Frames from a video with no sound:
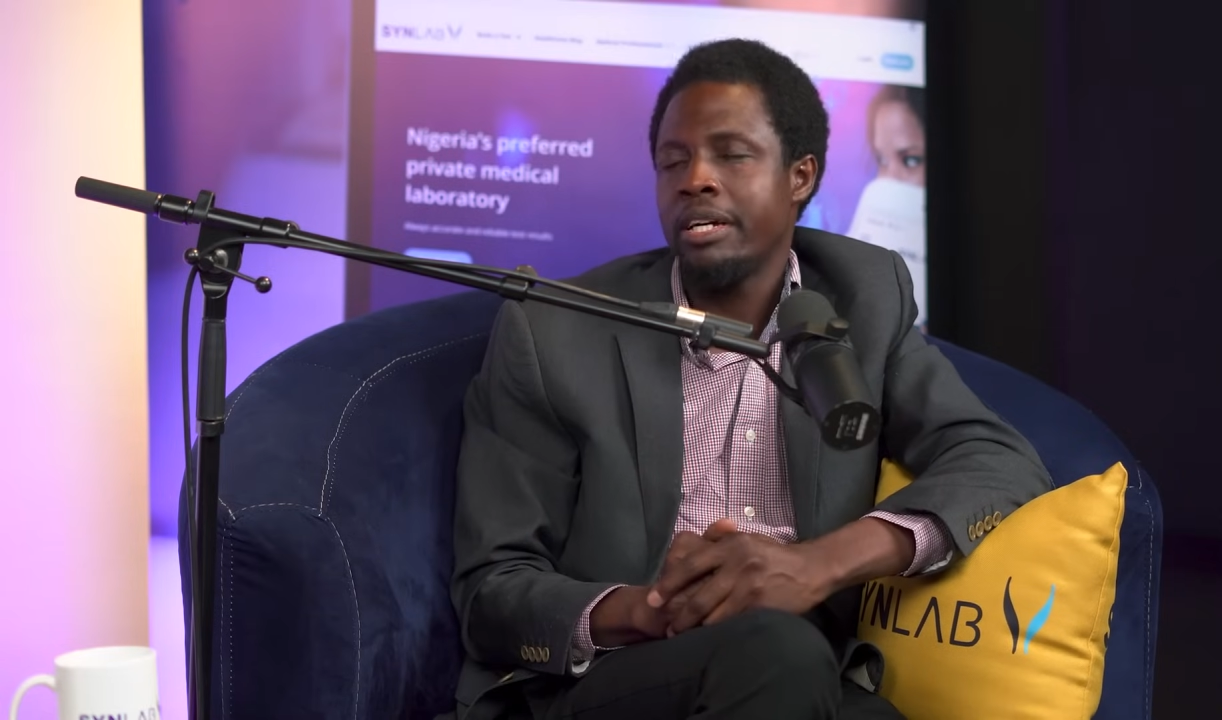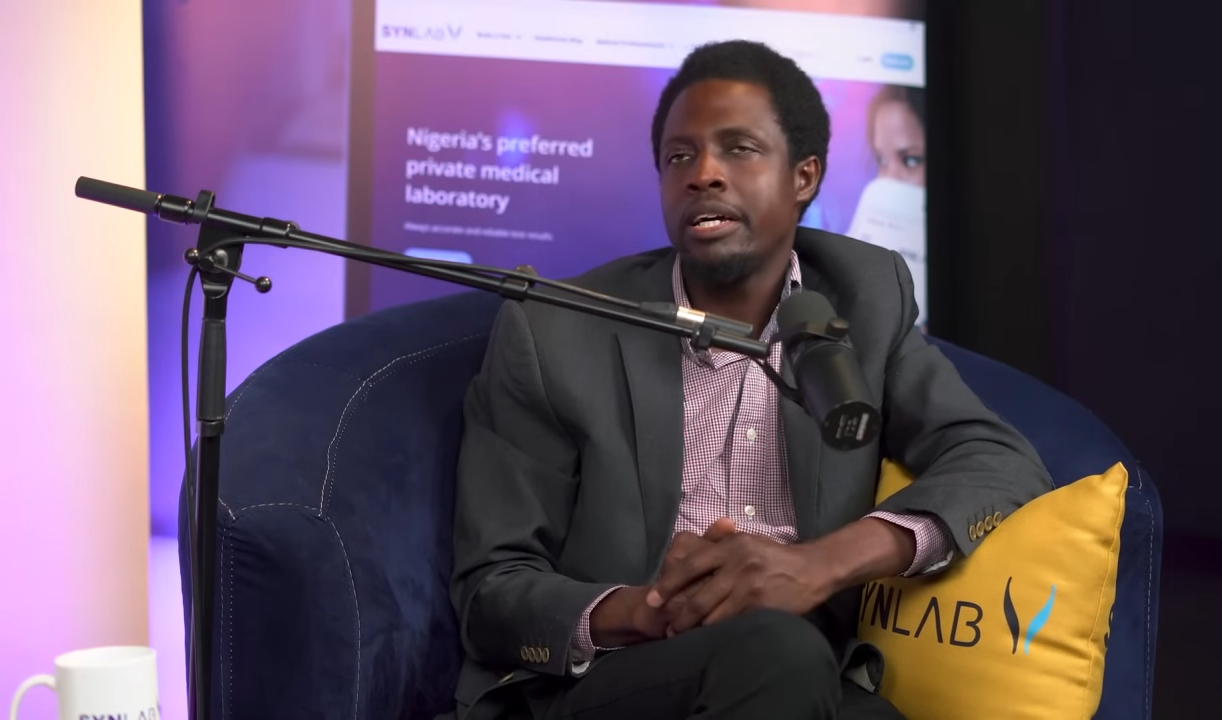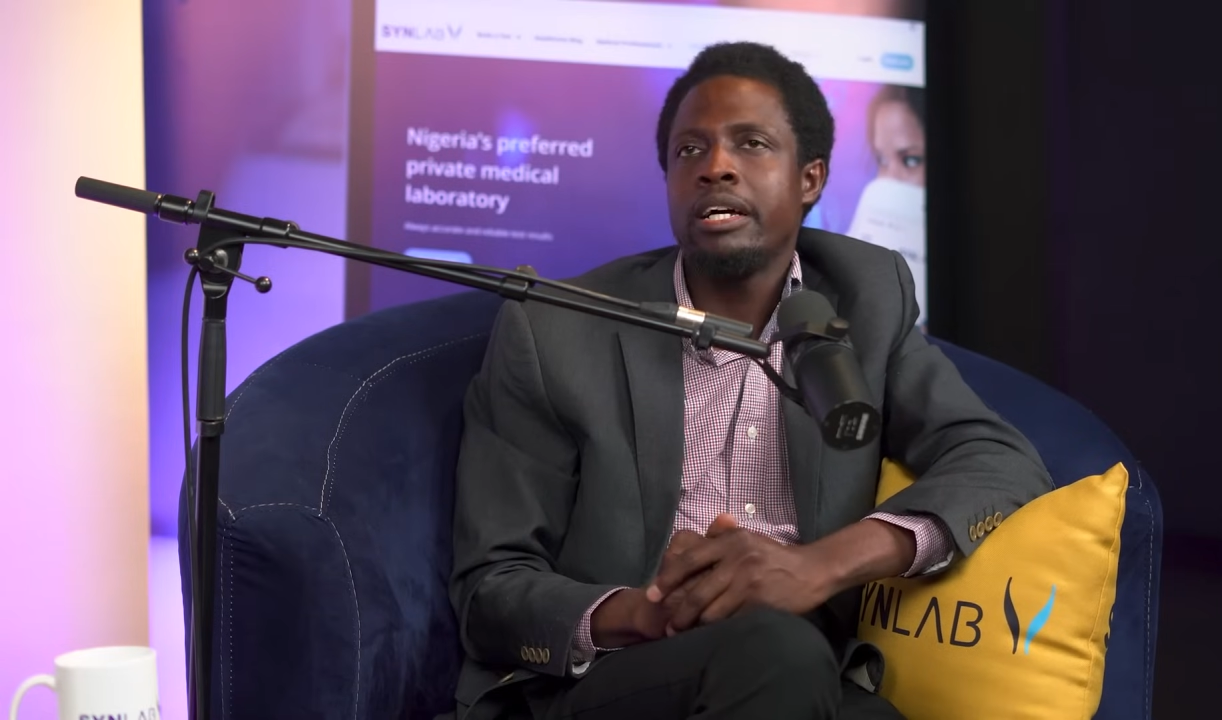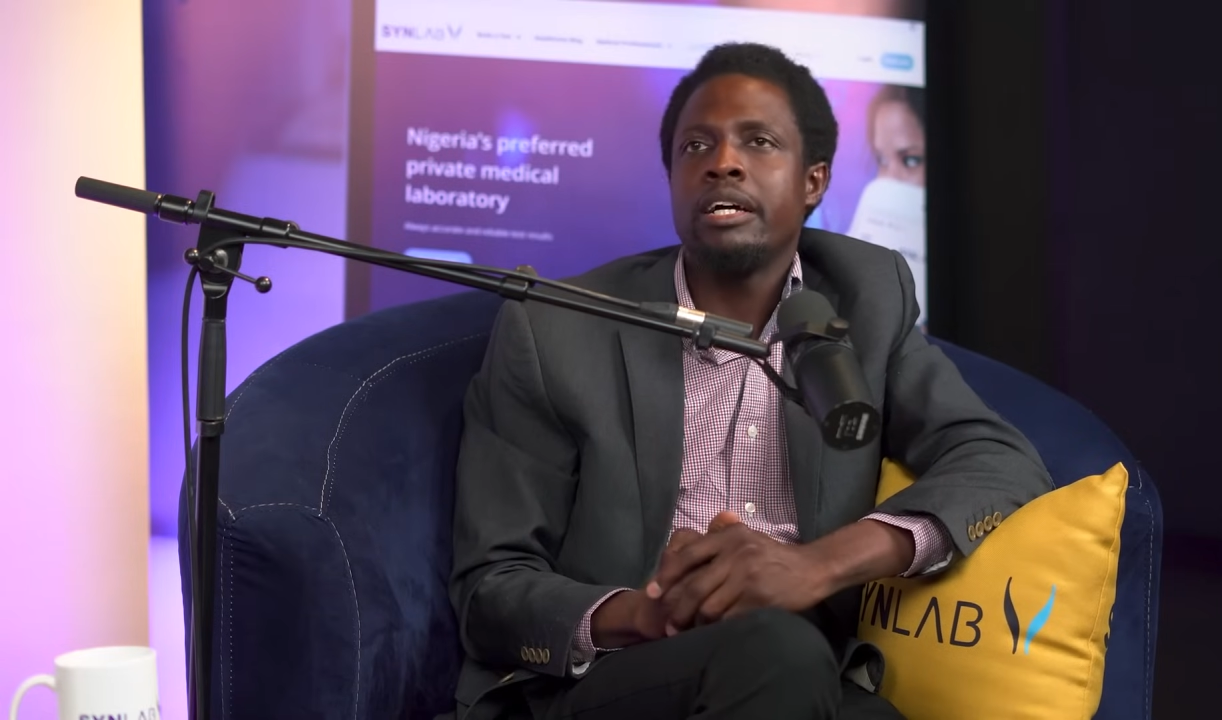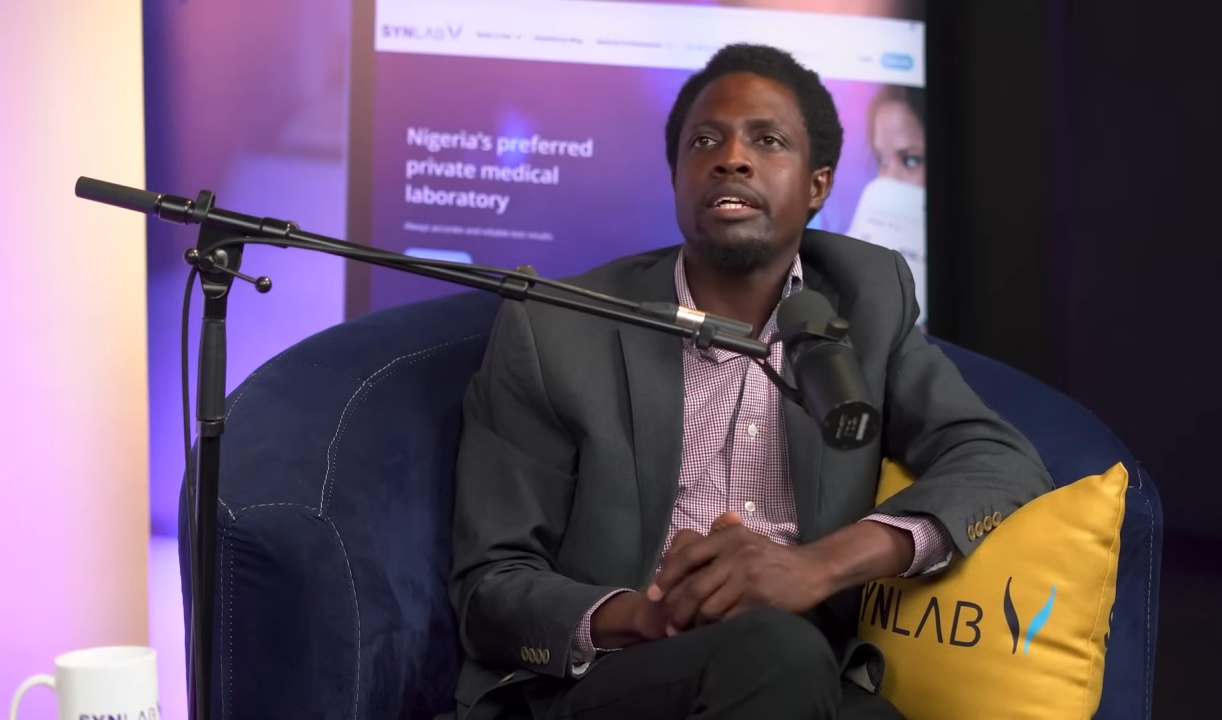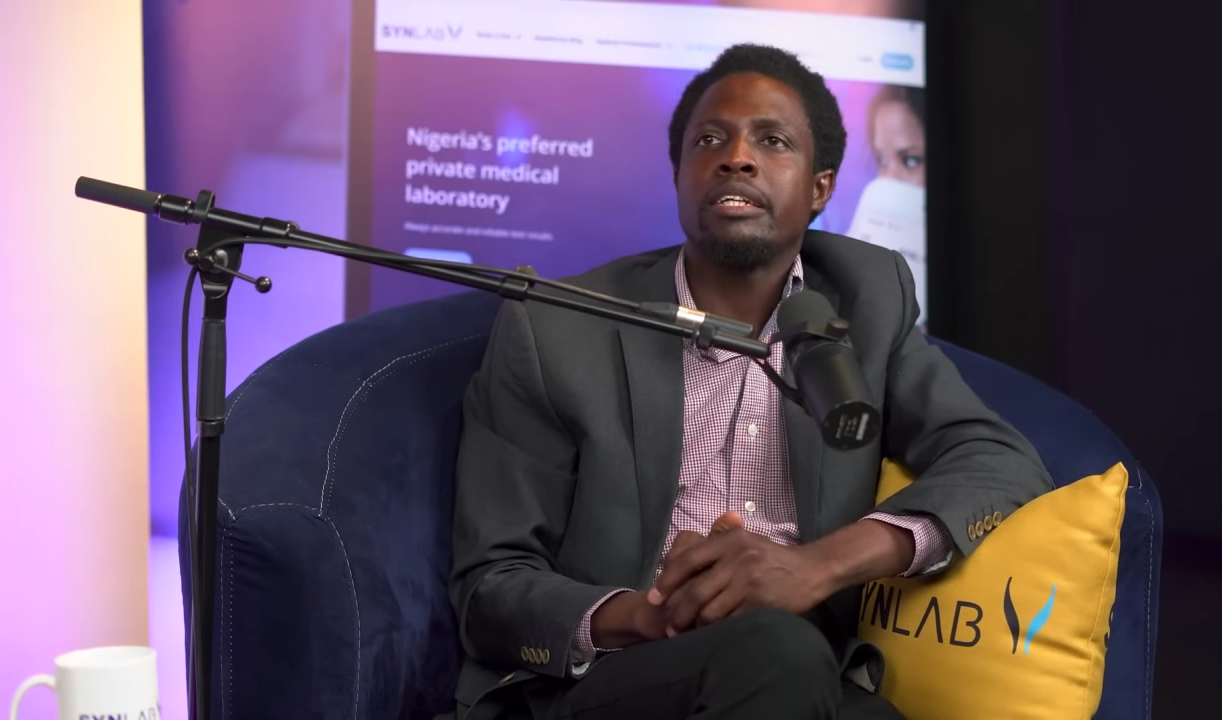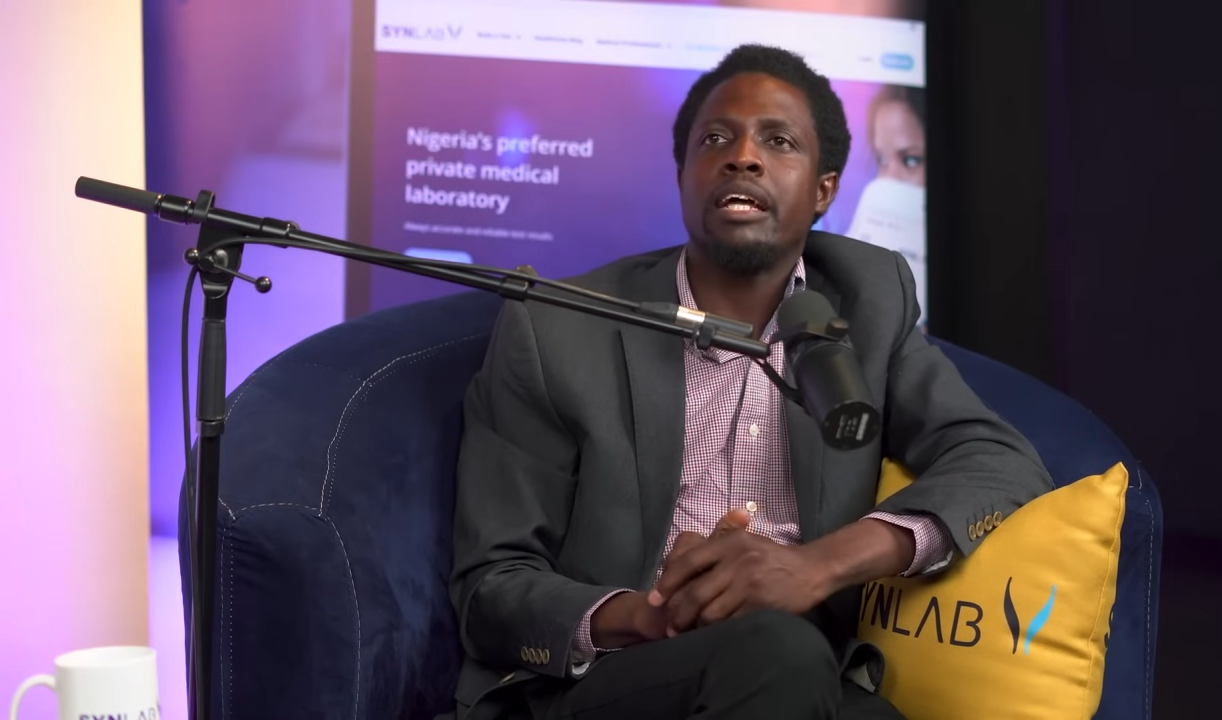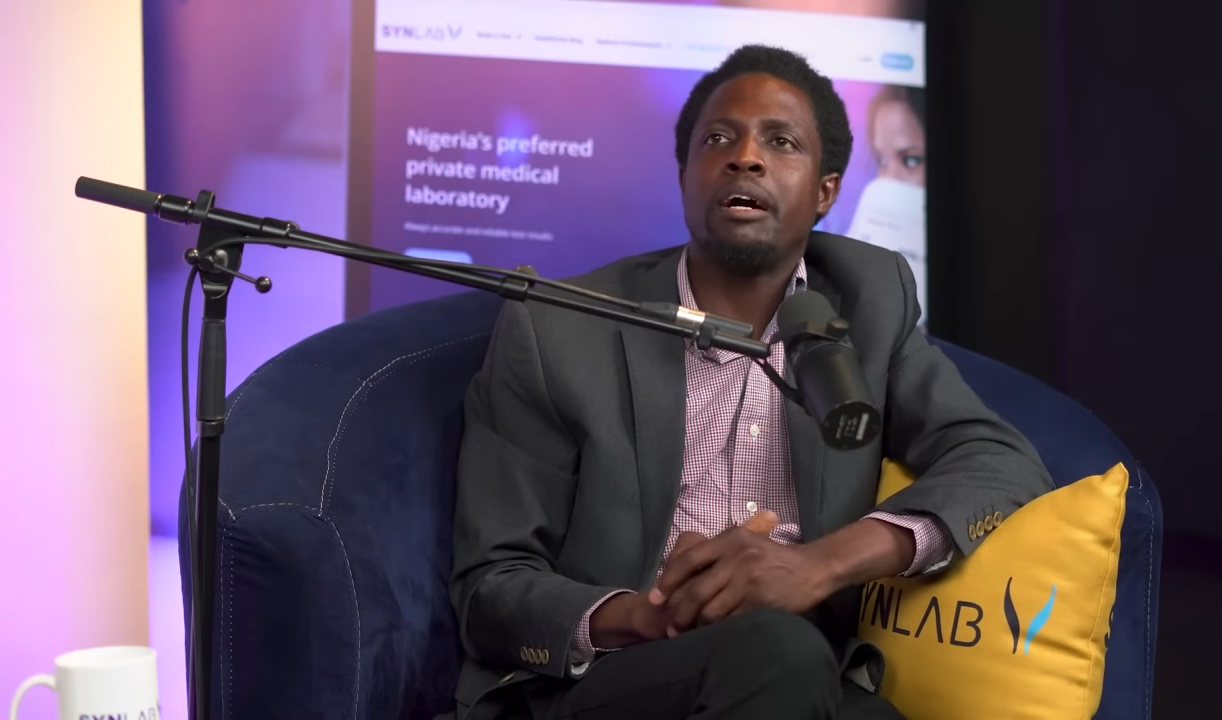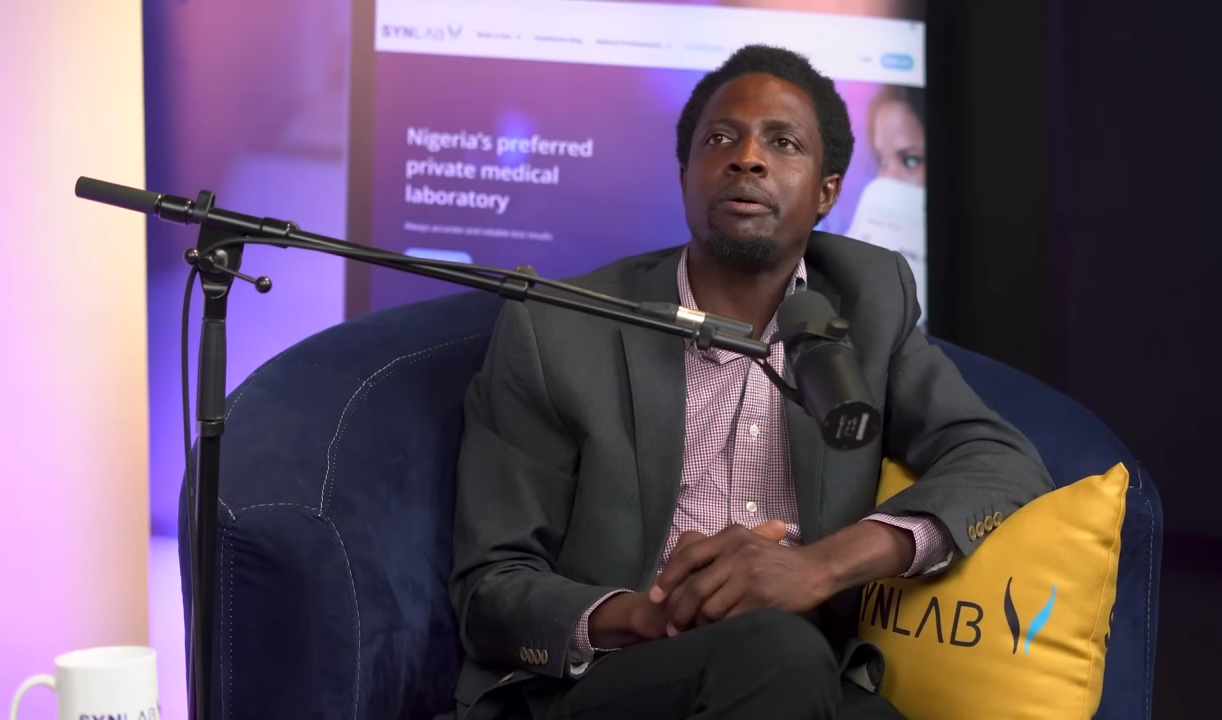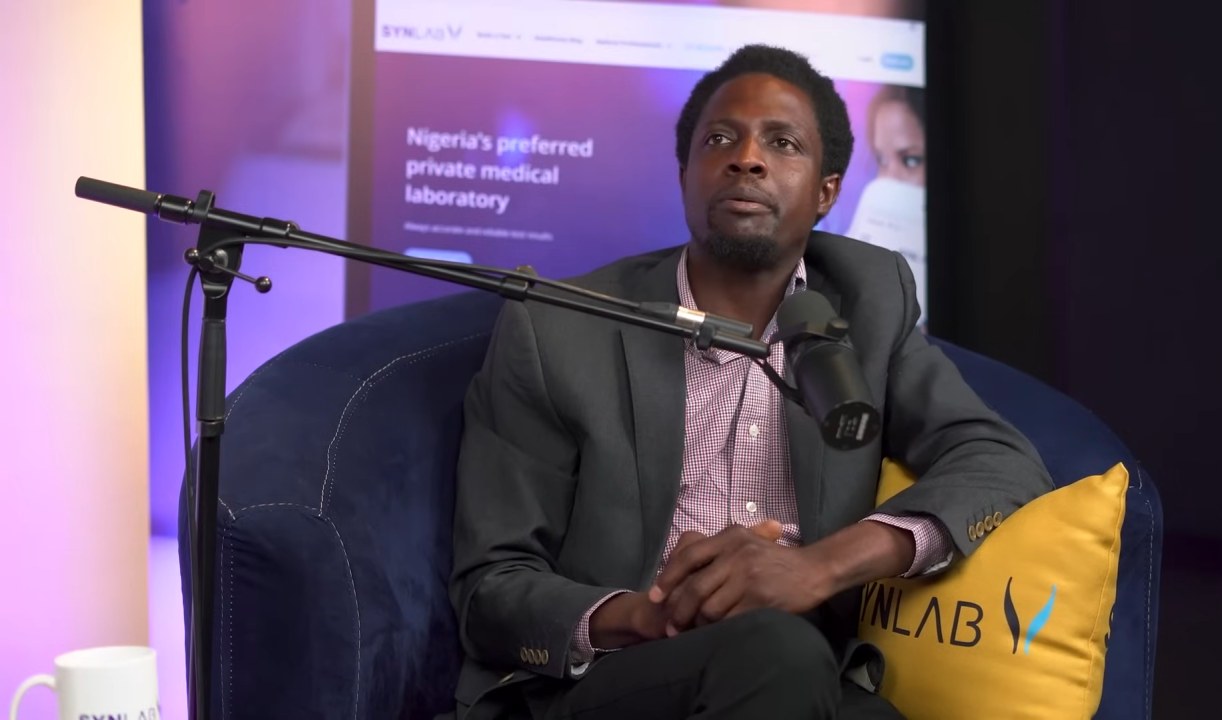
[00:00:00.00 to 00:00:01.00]
Yes.
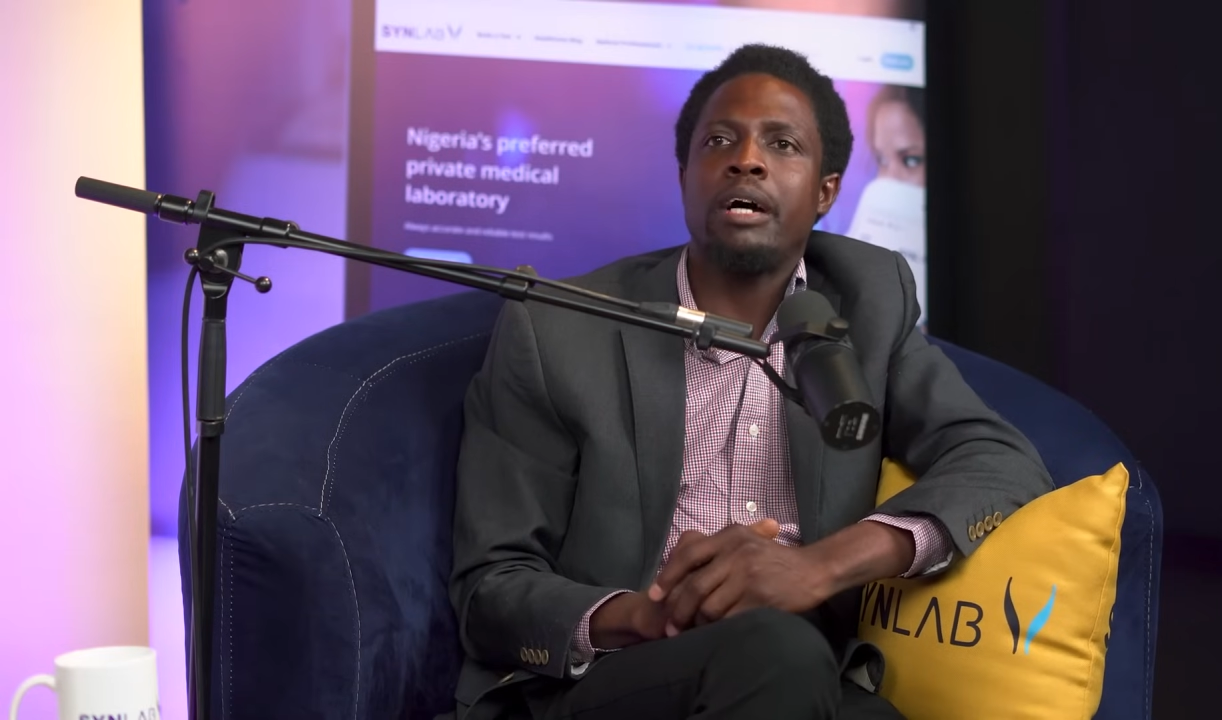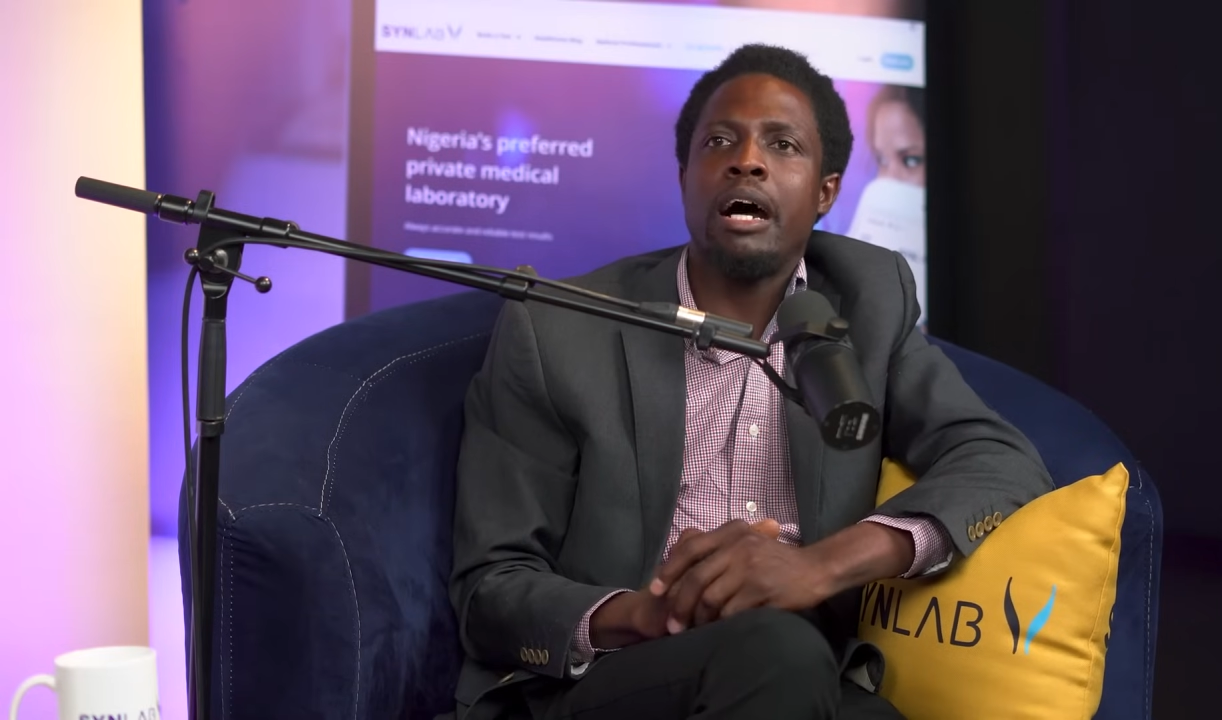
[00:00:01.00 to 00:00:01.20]
Now,